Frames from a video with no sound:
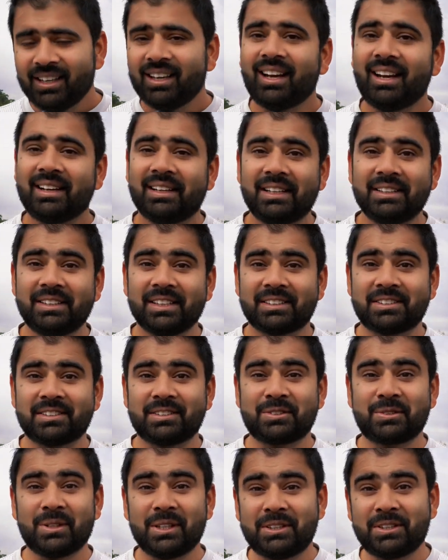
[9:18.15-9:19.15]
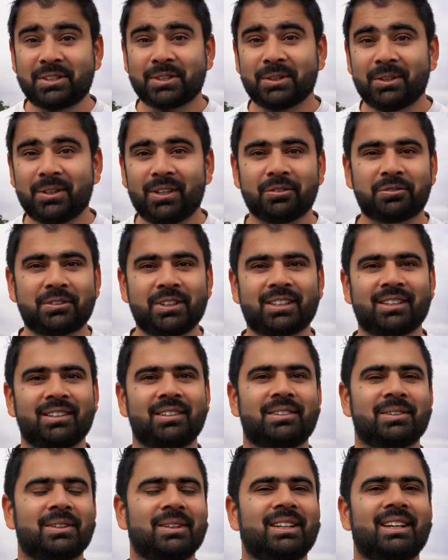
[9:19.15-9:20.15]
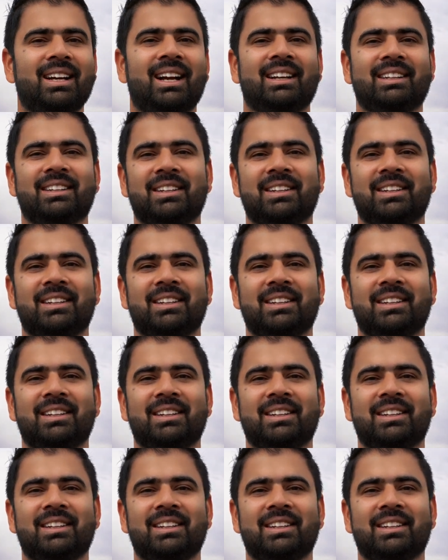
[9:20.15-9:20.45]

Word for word: and I just switched off the controller and